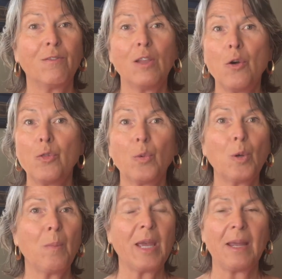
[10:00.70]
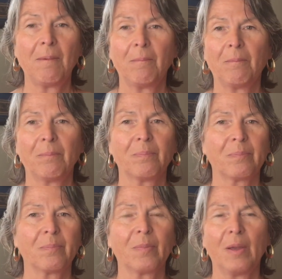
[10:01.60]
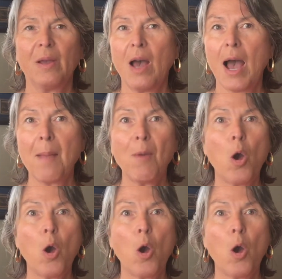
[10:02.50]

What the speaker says: flow through me. I'm